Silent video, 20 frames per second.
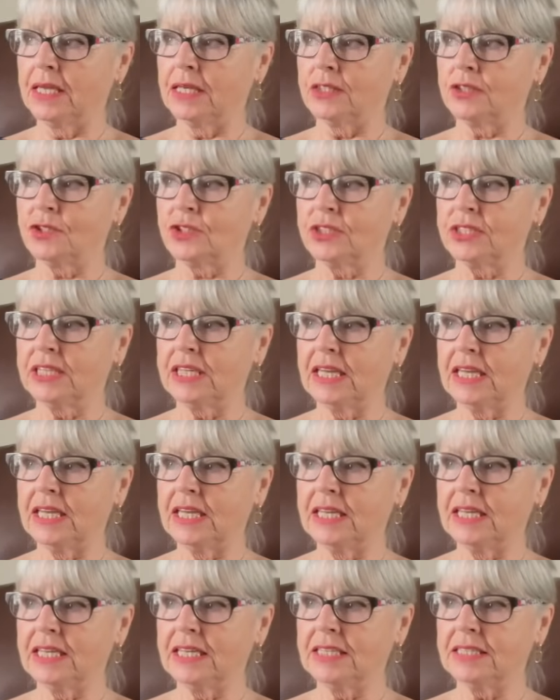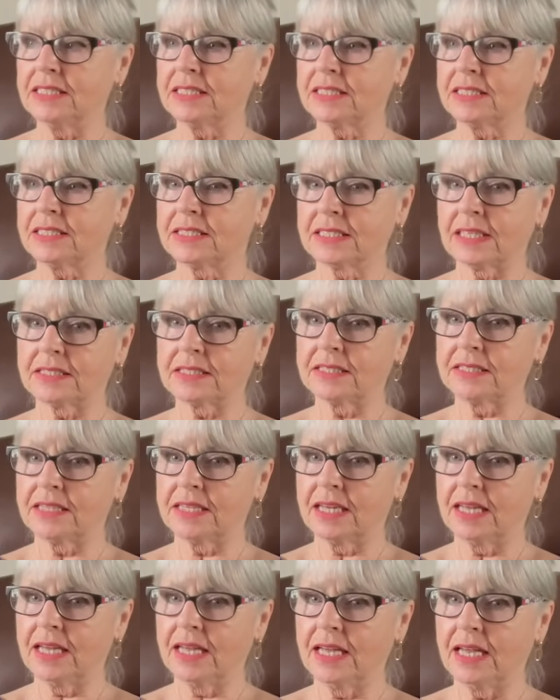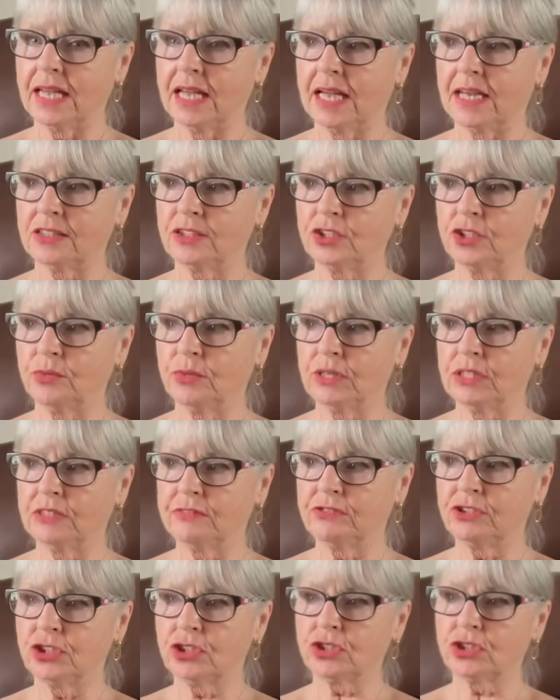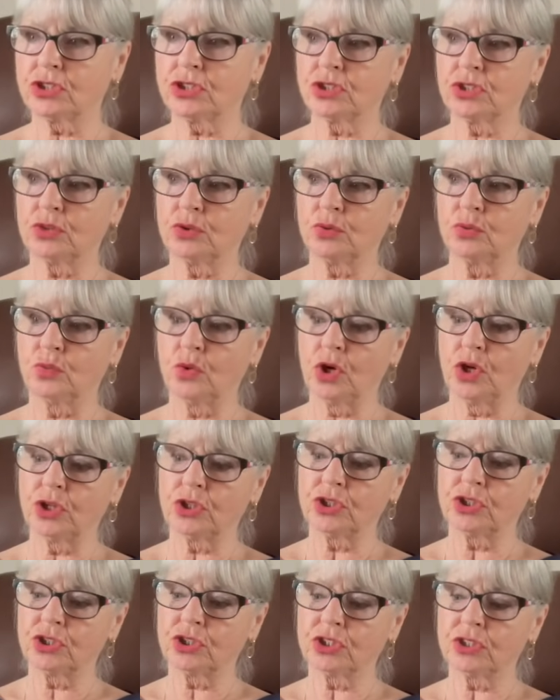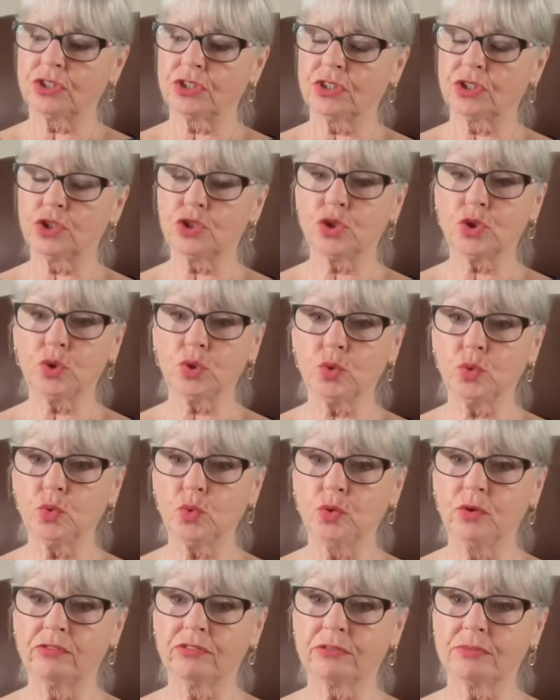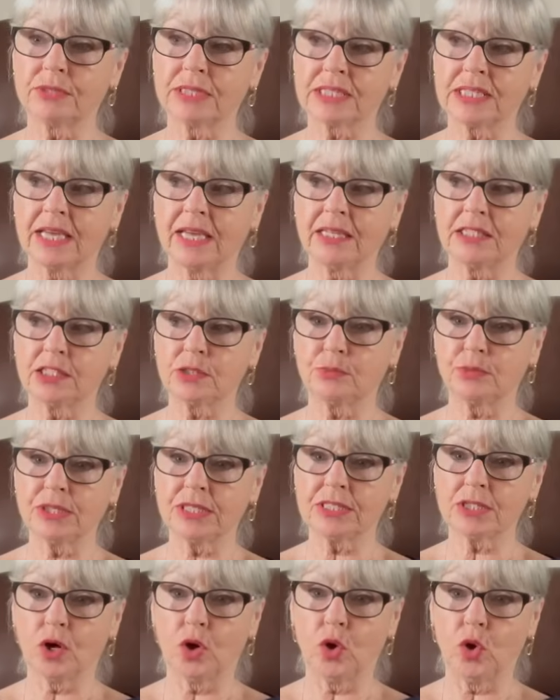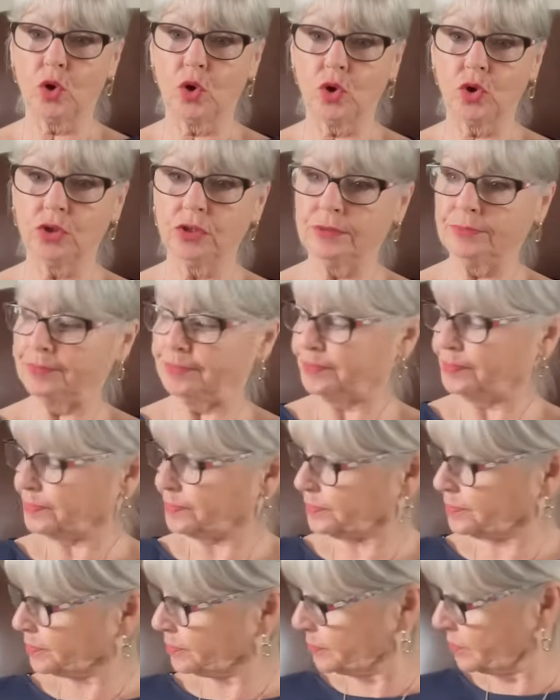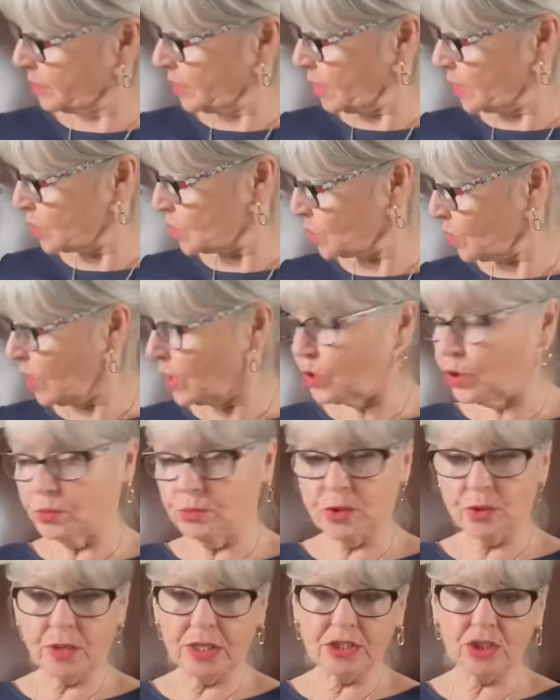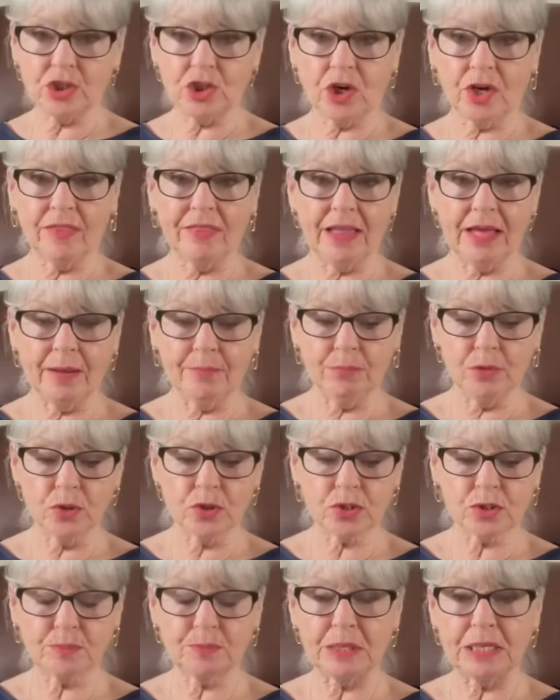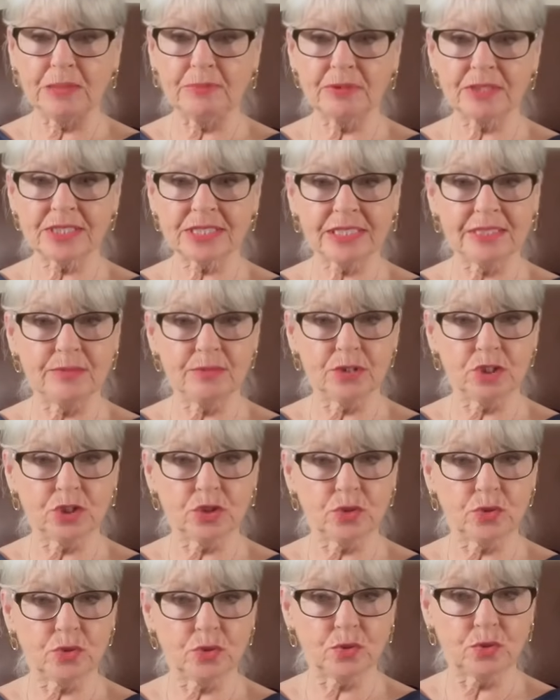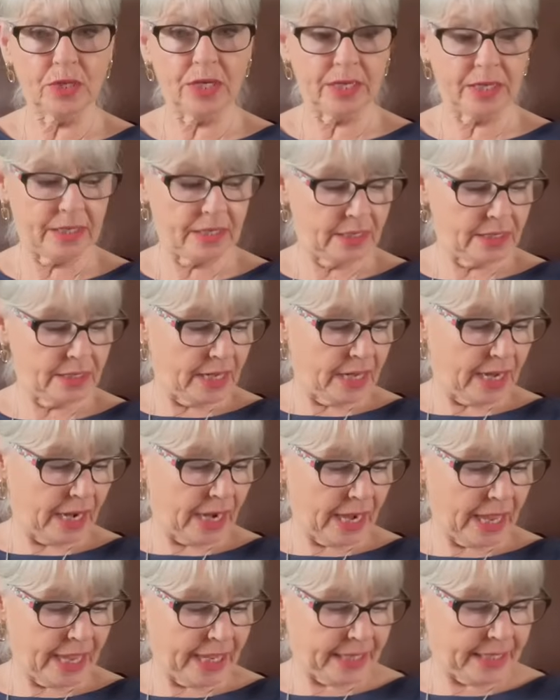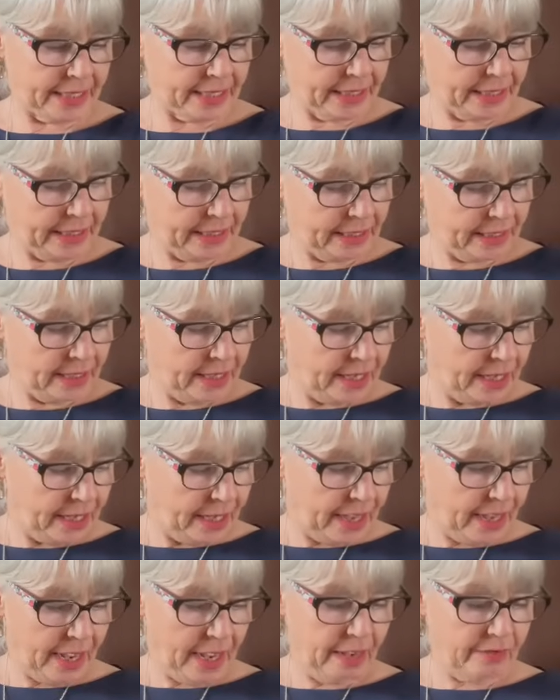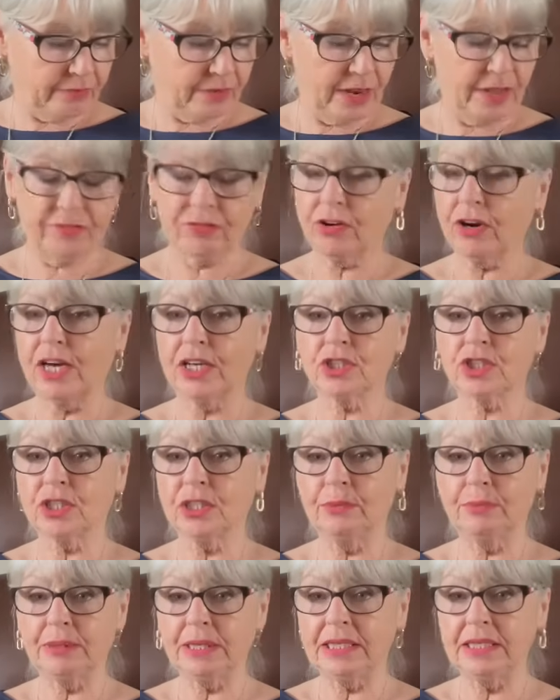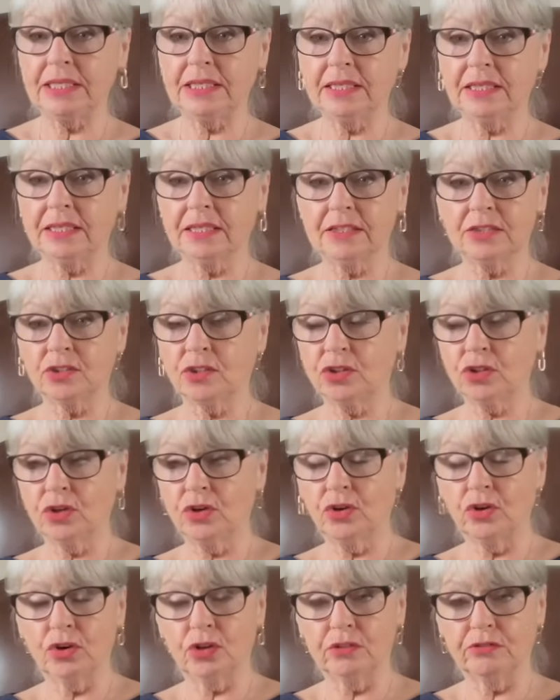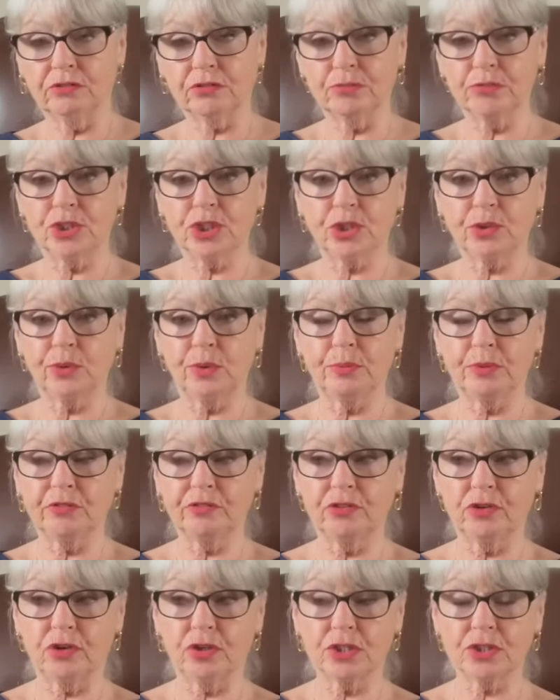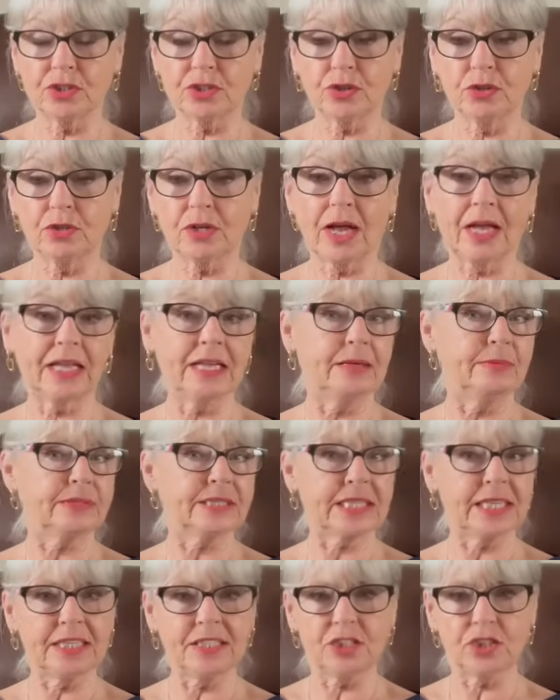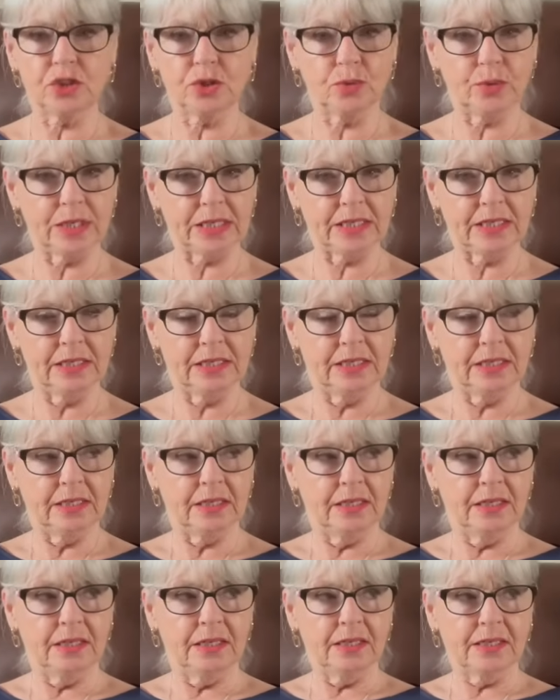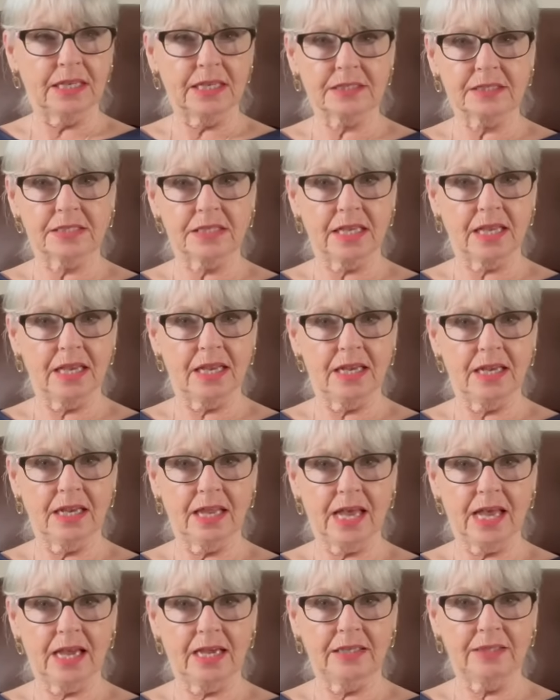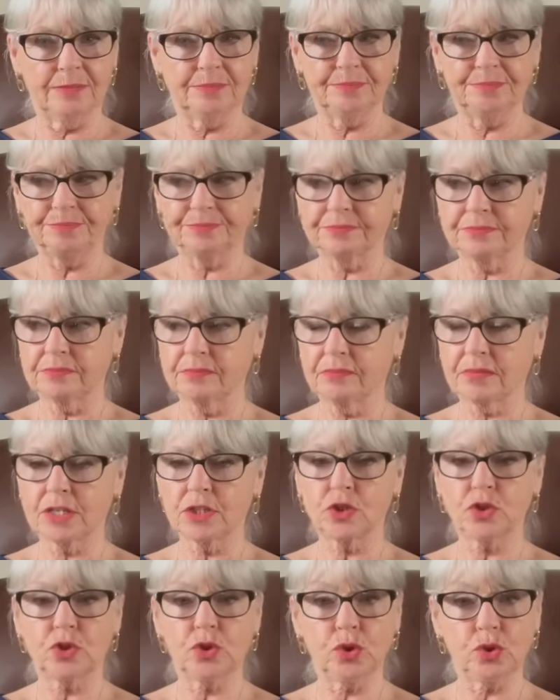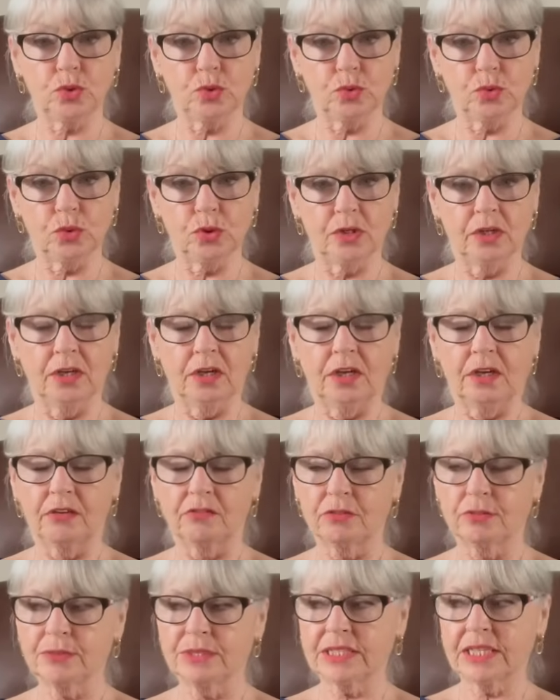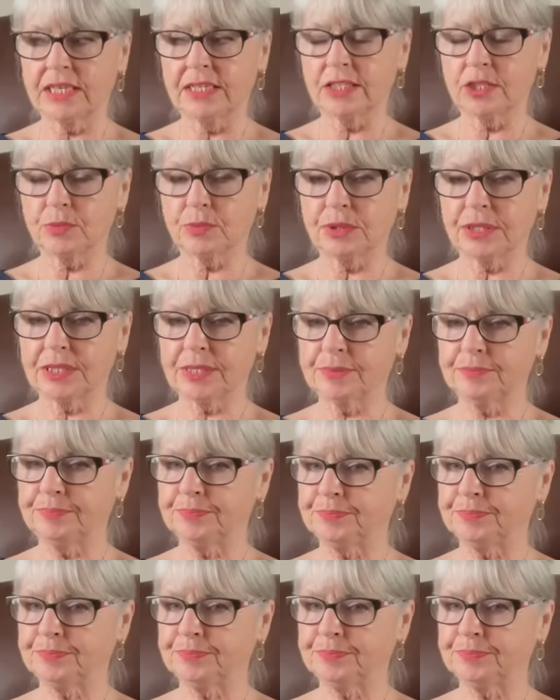Today is Saturday, and you will have just watched the two from Sainsbury's haul. So I hope you enjoyed that. Most people seem to like it. I've never actually been and done a haul from Tui before, so I keep saying Tui. That's the airline, two from Sainsbury's.